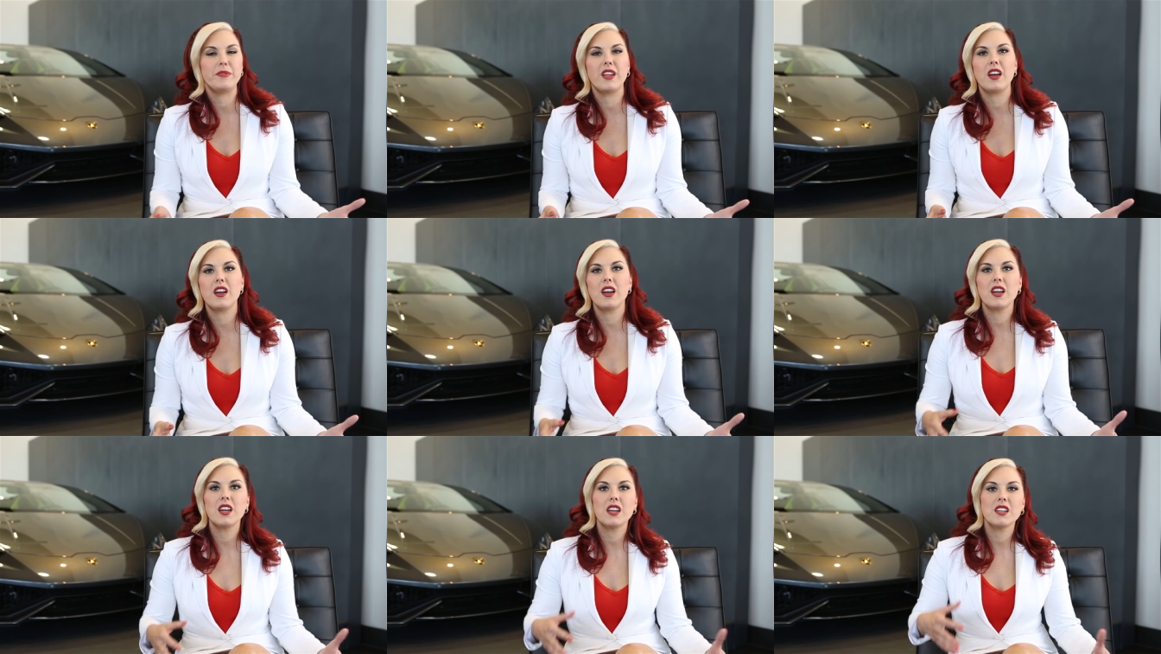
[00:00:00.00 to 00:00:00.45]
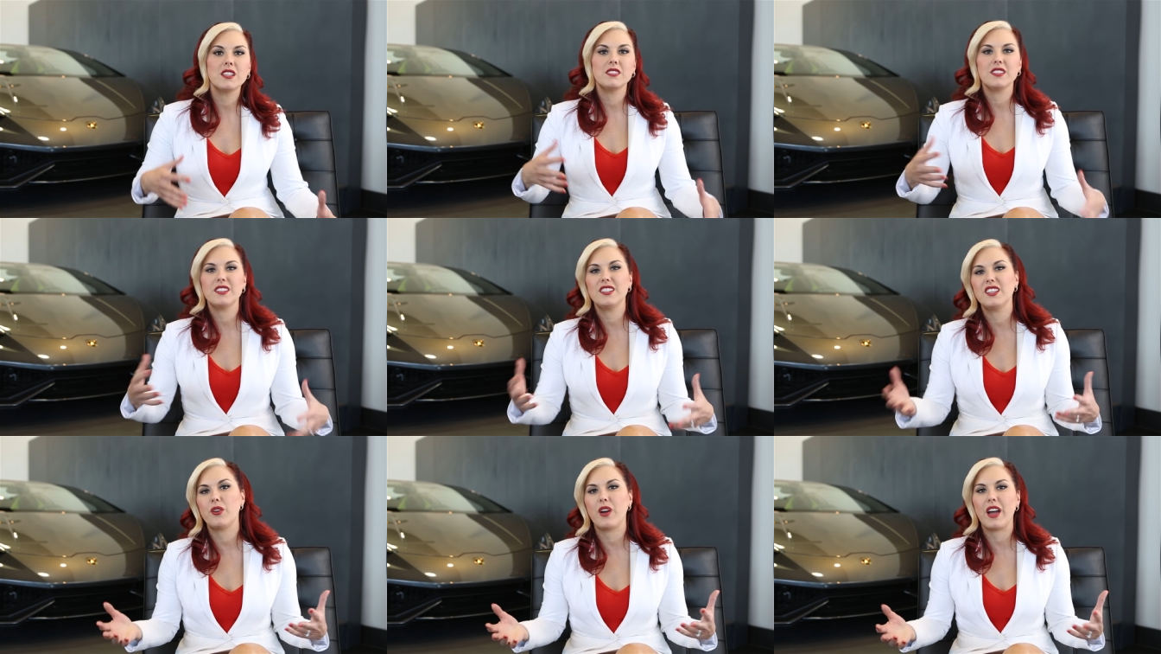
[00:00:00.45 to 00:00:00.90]
I'm
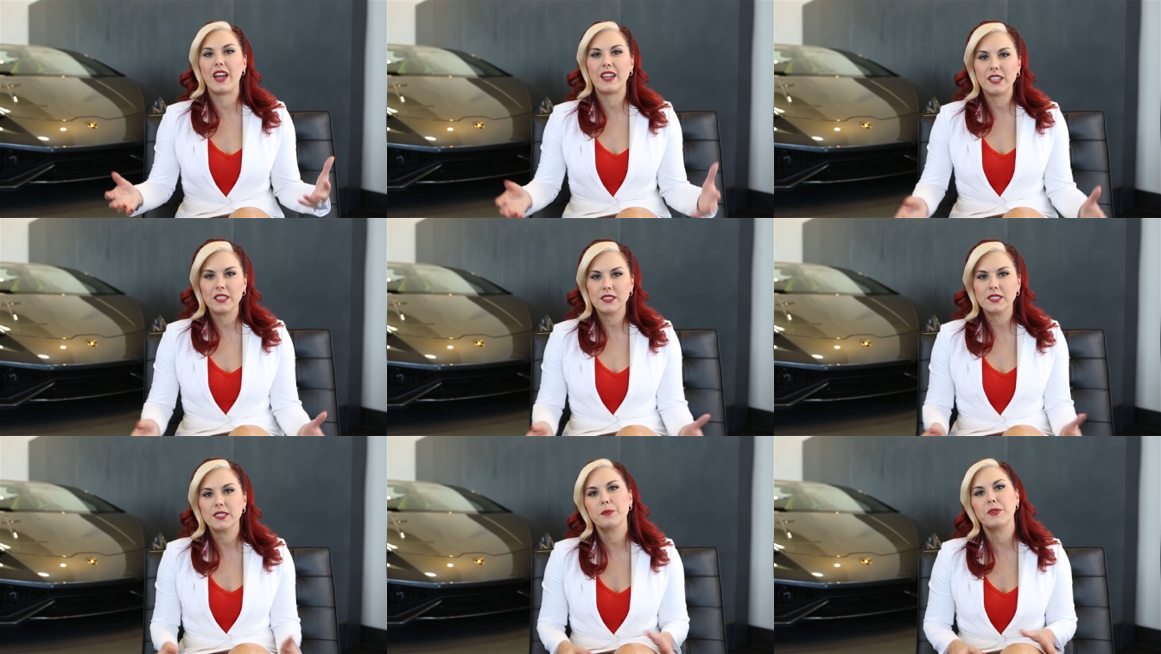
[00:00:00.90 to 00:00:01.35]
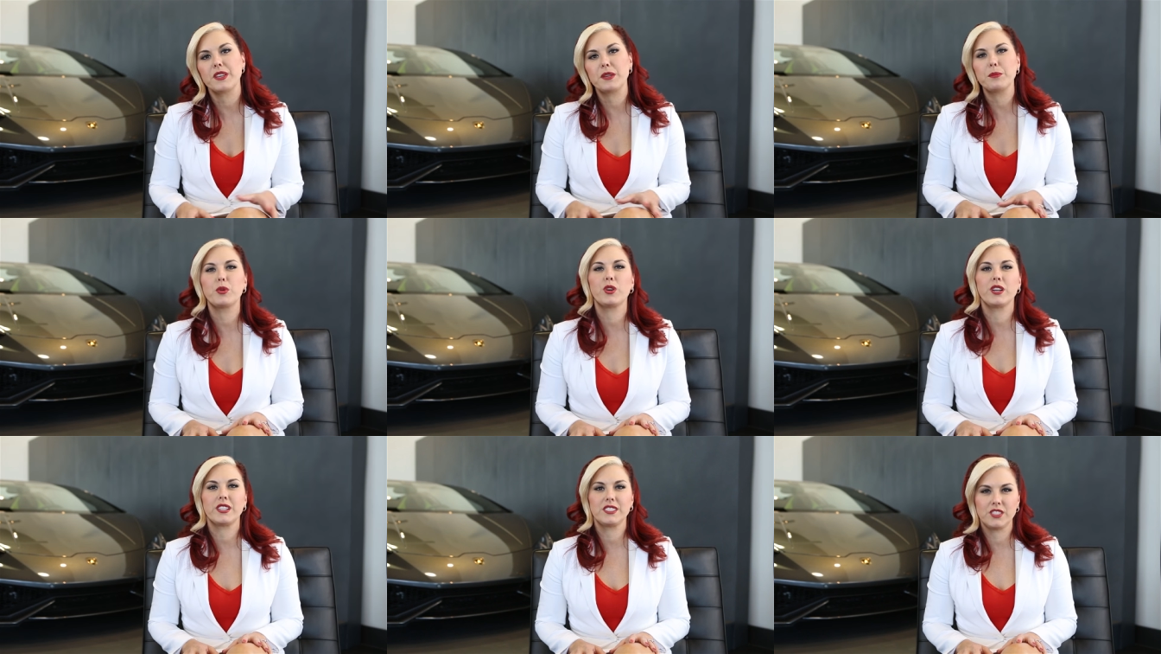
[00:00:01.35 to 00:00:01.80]
not, you know, I need
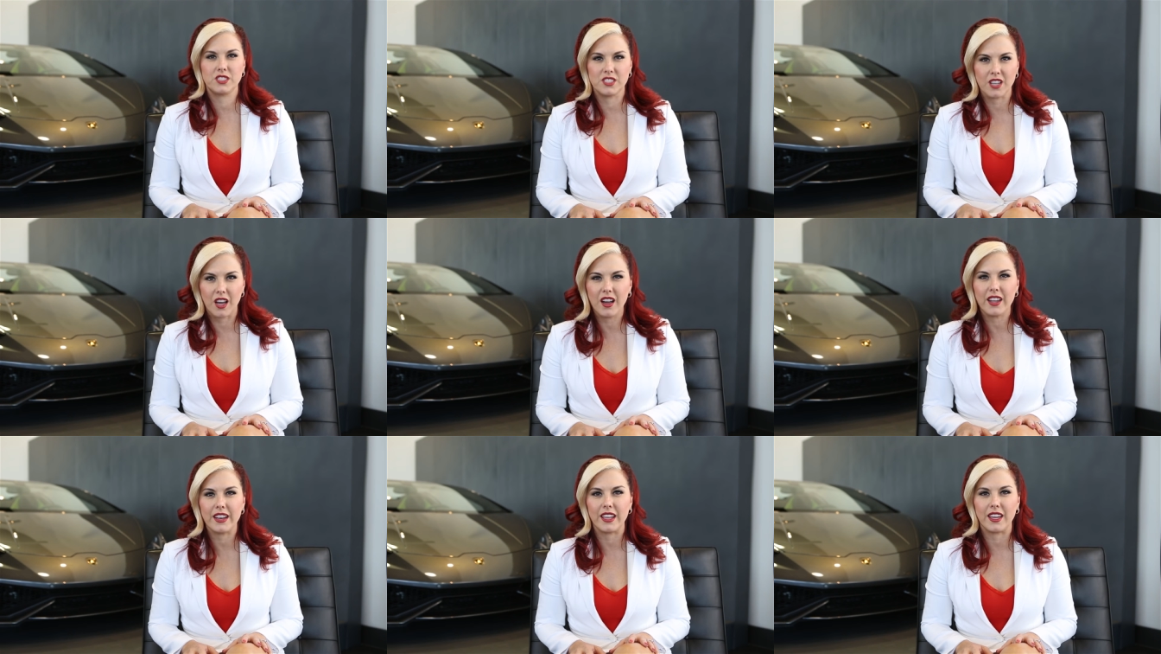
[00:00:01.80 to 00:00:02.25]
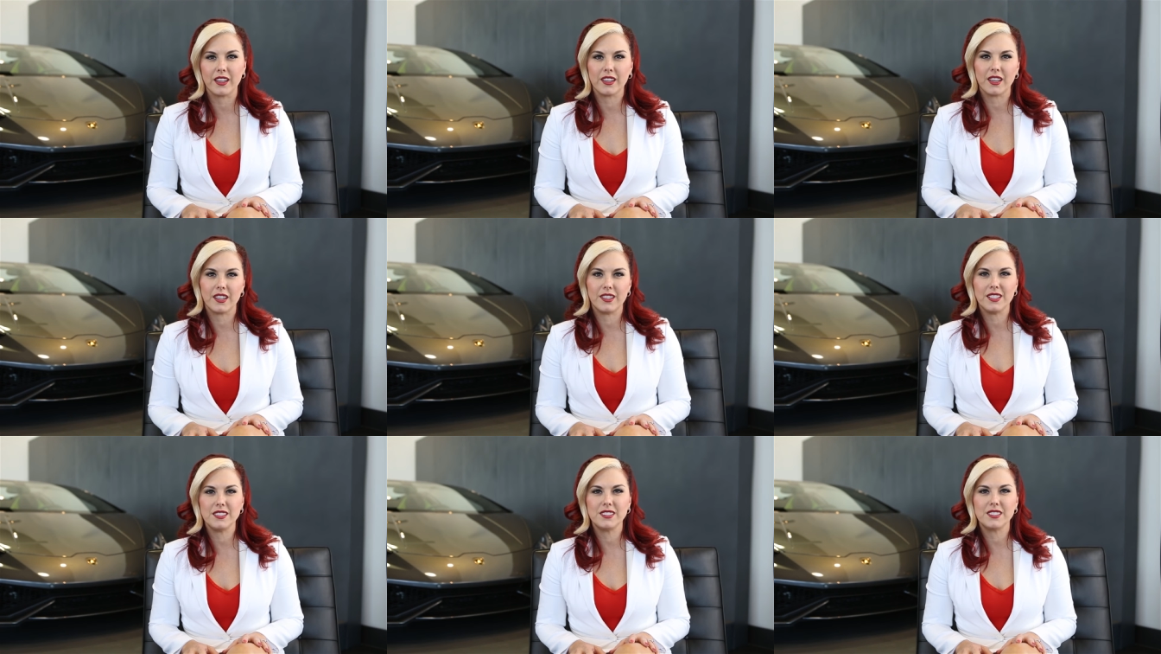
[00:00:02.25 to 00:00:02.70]
something more
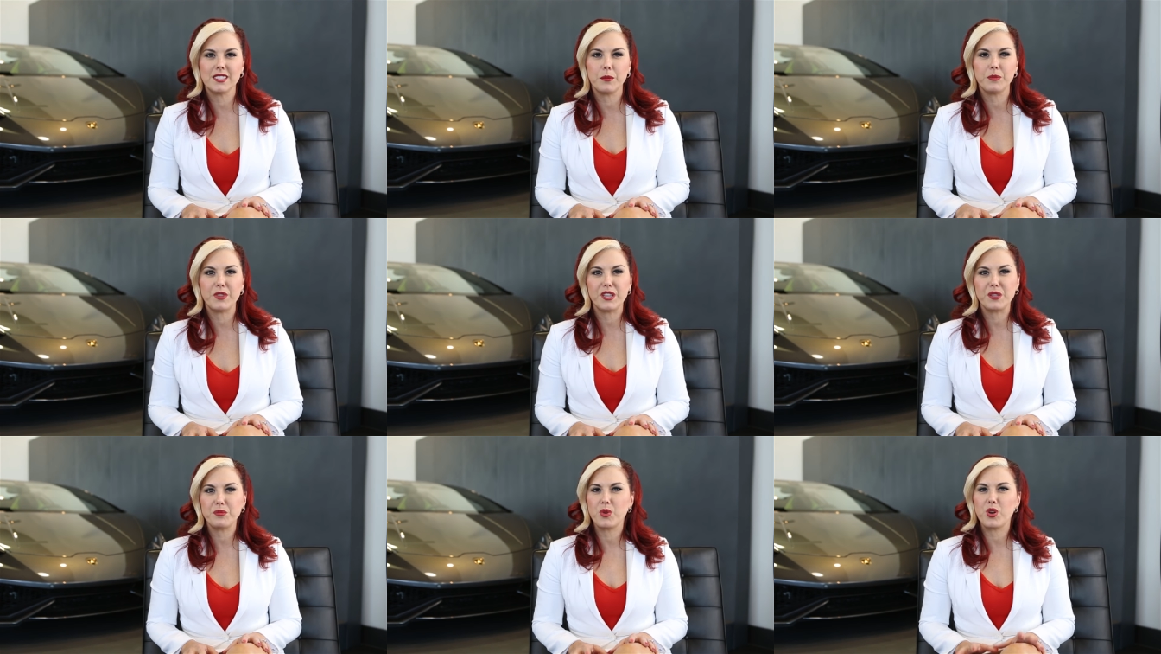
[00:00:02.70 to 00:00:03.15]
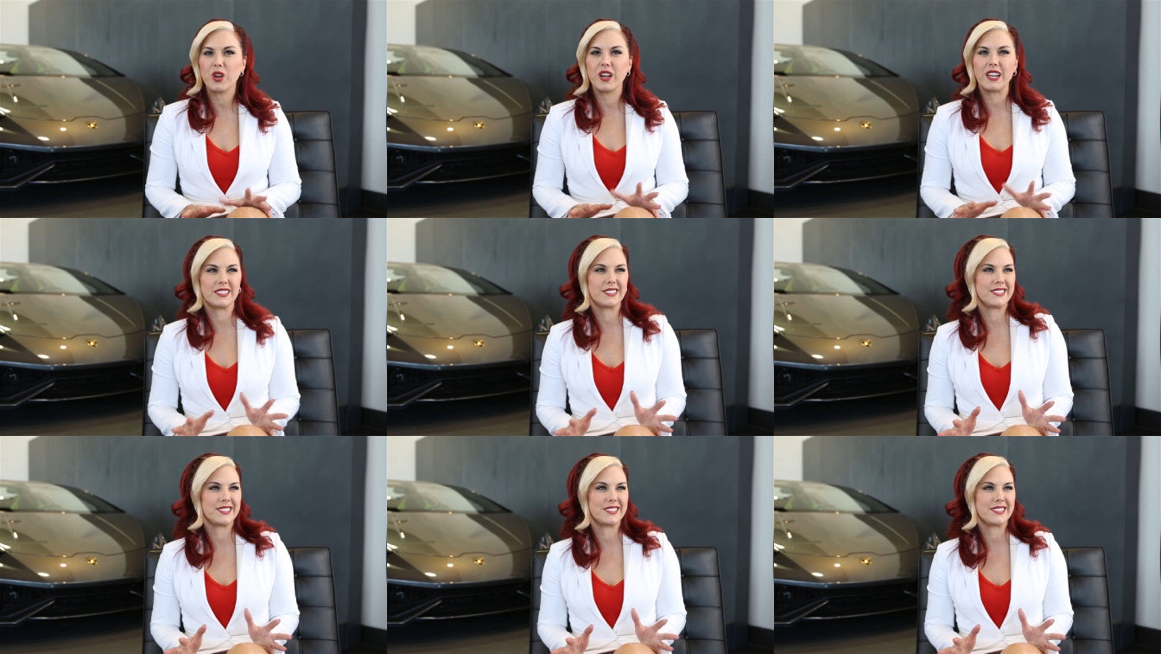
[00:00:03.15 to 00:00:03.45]
exotic. I need something more